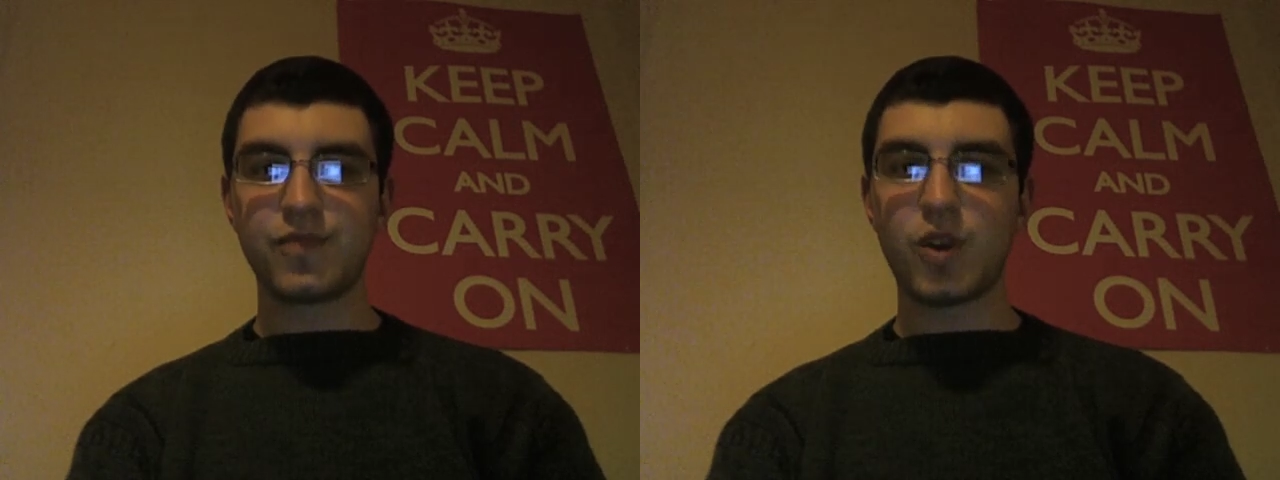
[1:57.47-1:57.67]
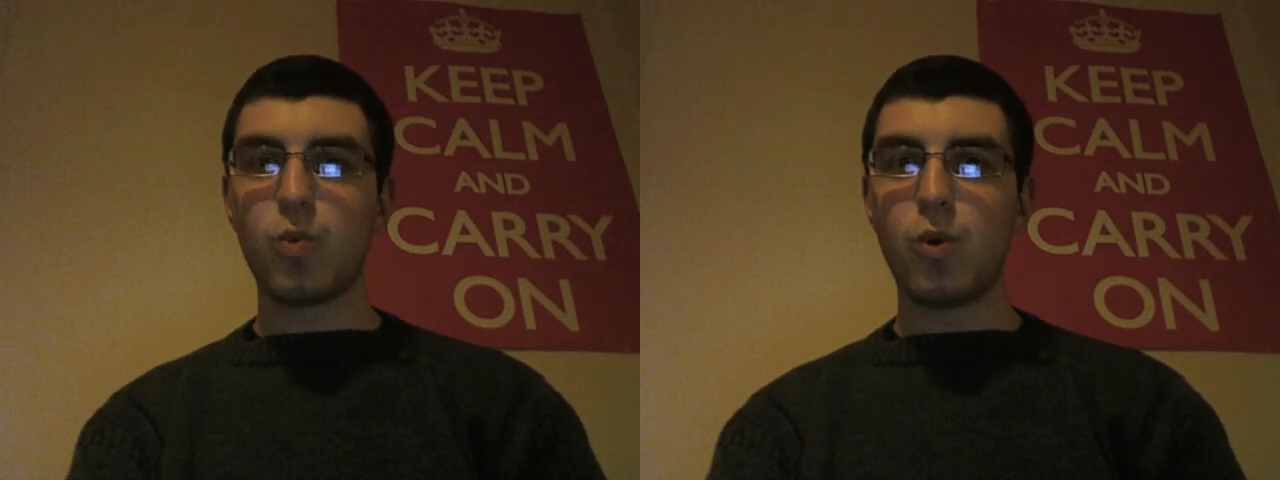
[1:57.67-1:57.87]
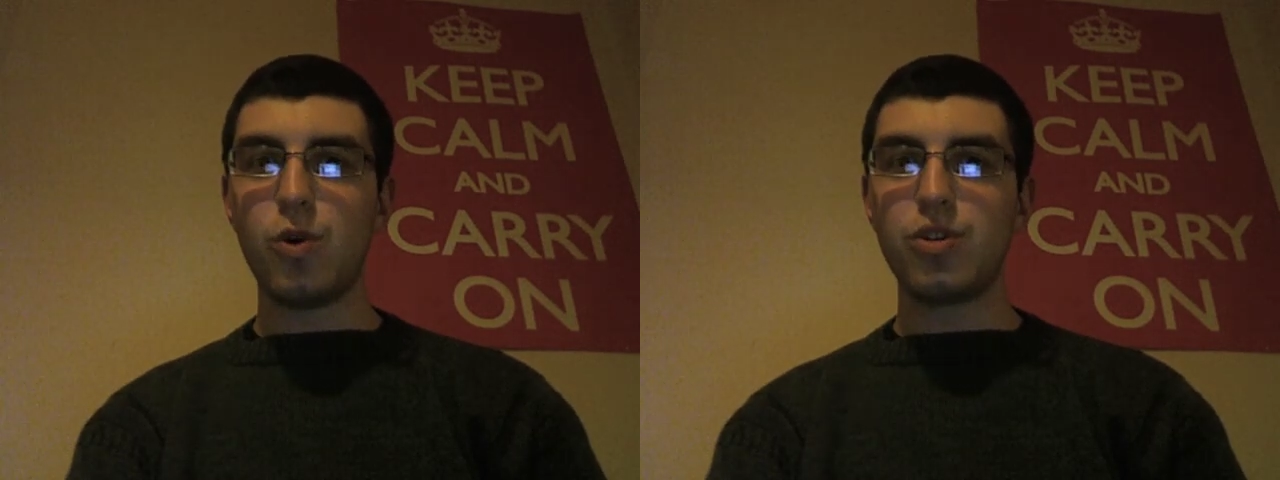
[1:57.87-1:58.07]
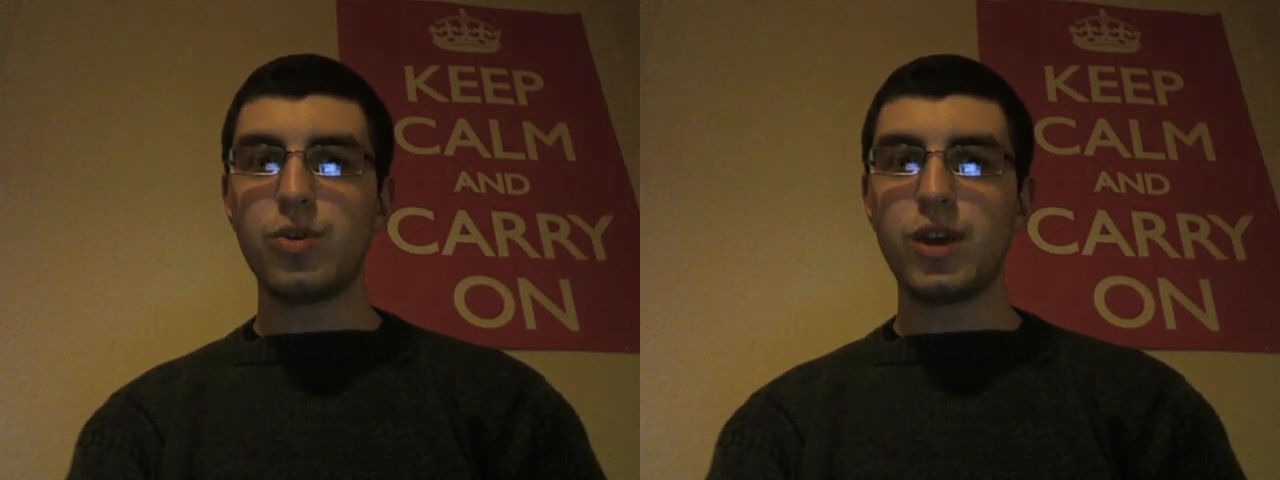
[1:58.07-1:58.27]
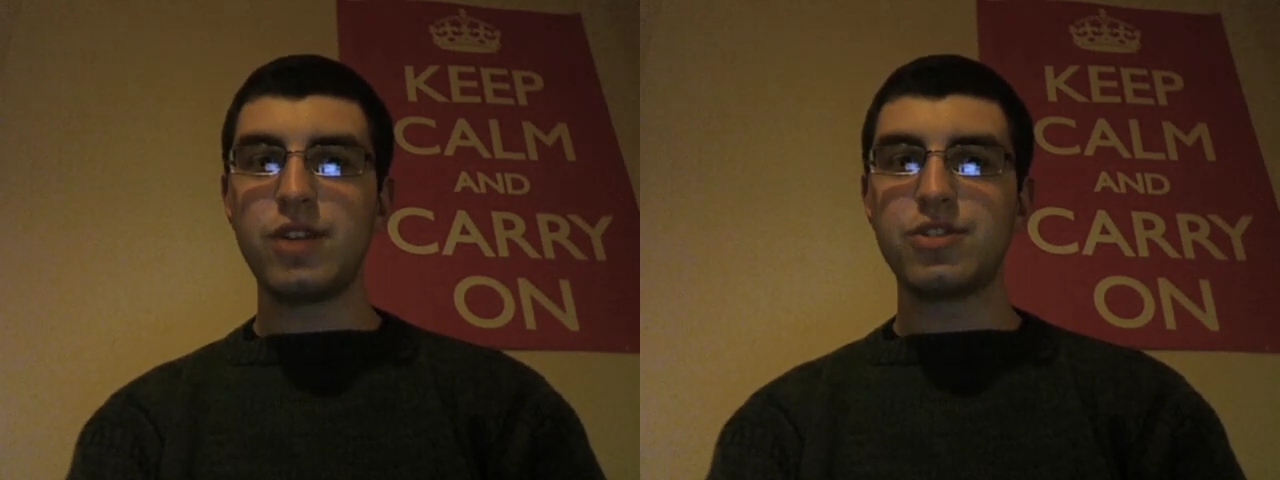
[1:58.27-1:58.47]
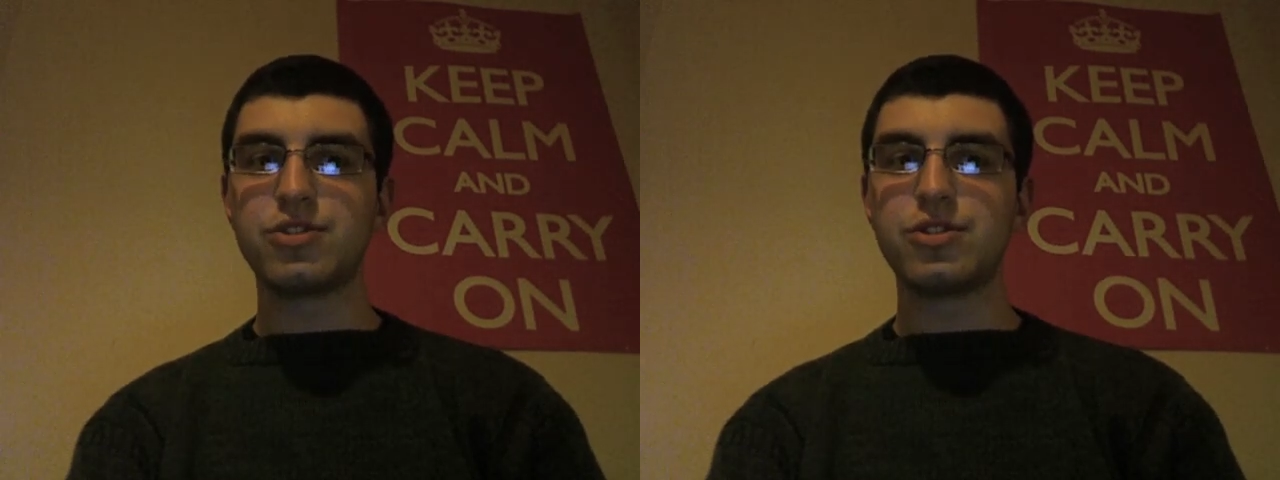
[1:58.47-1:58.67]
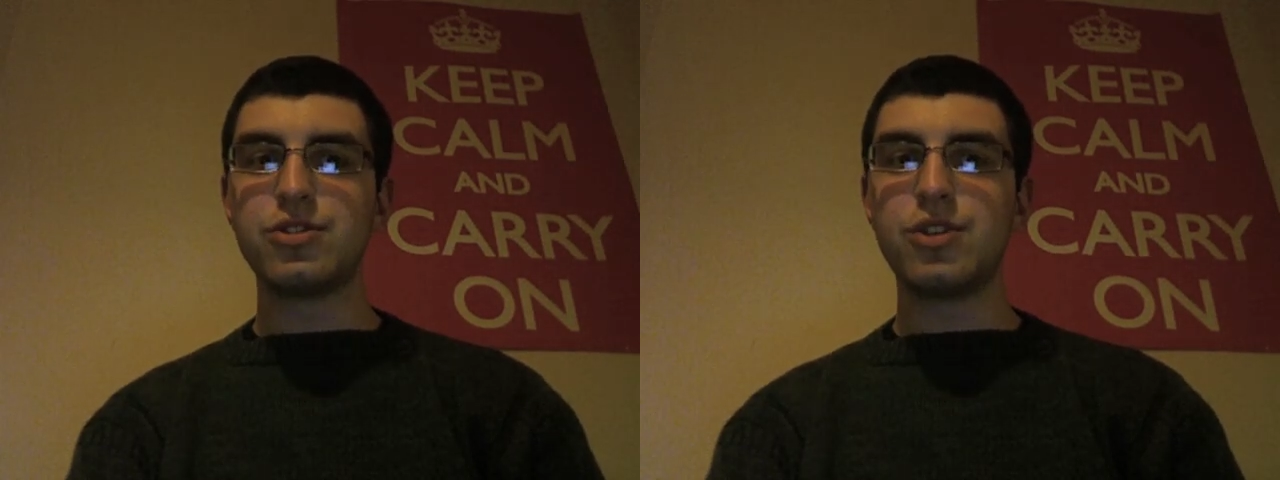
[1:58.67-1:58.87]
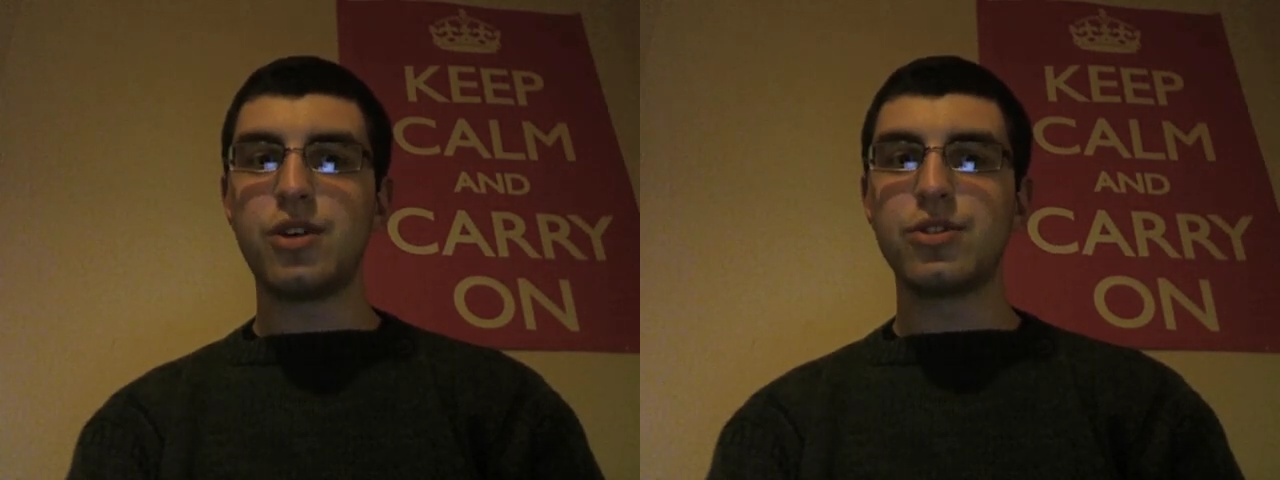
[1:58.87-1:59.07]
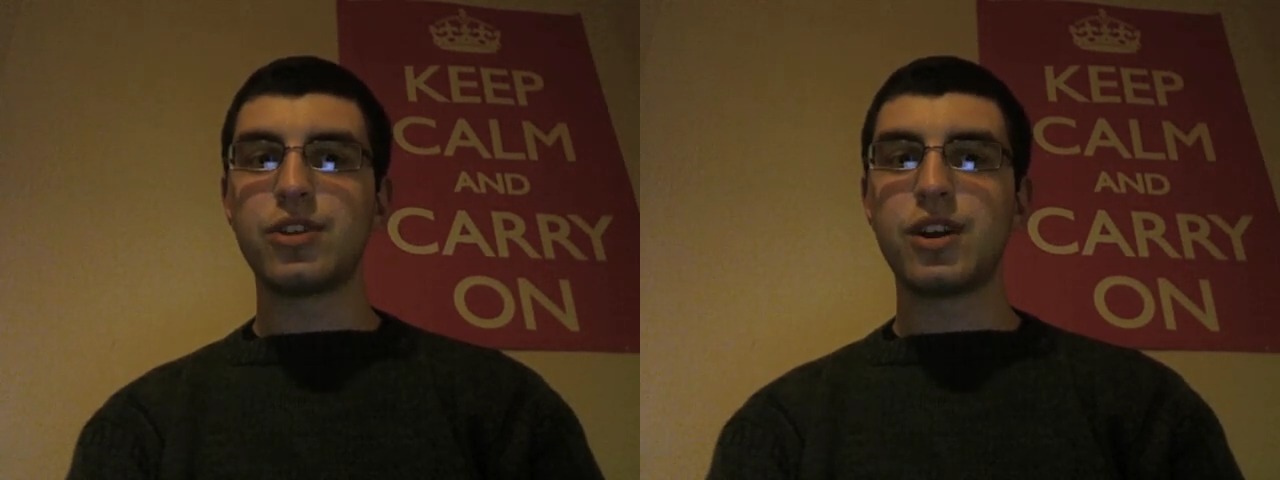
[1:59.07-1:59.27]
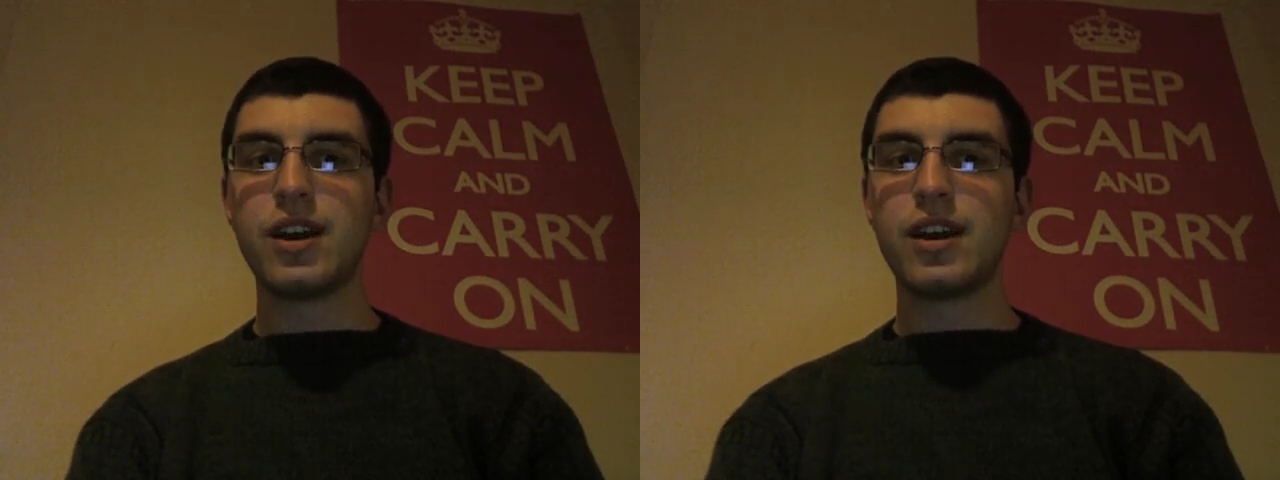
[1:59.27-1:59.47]
A war that we understood not
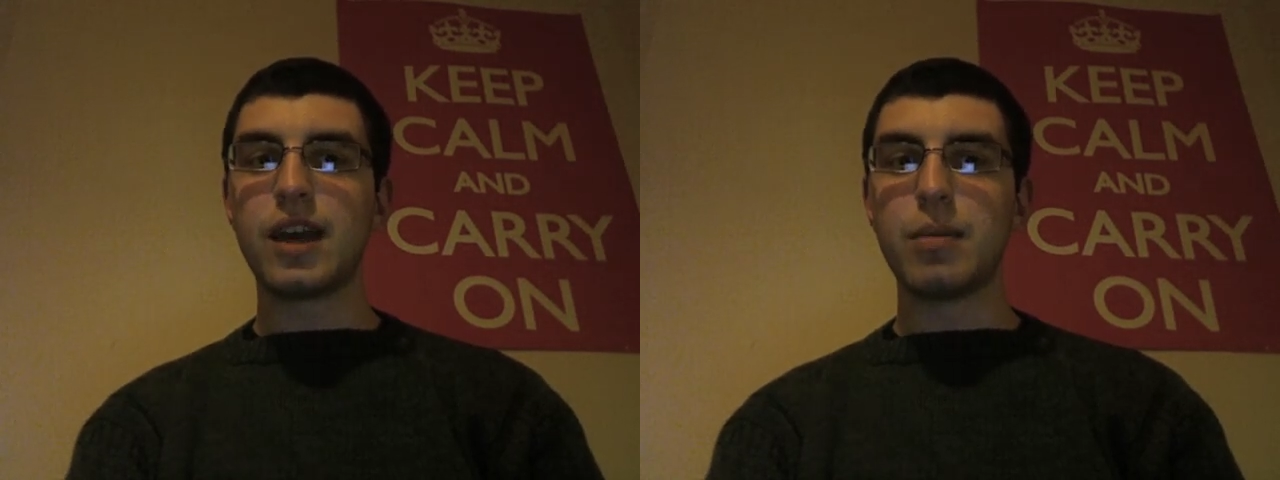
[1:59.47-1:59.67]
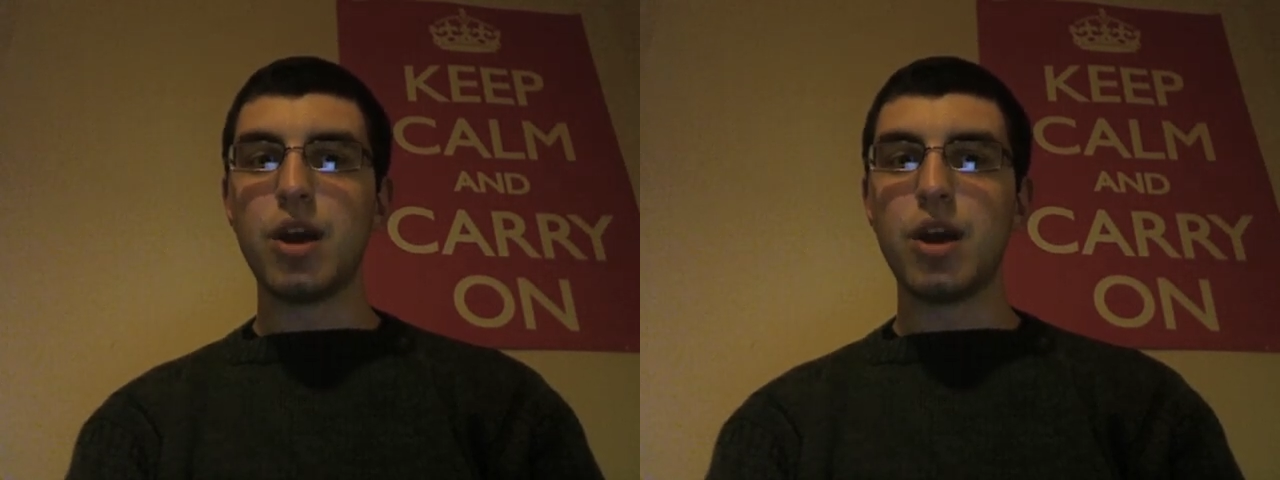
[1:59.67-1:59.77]
came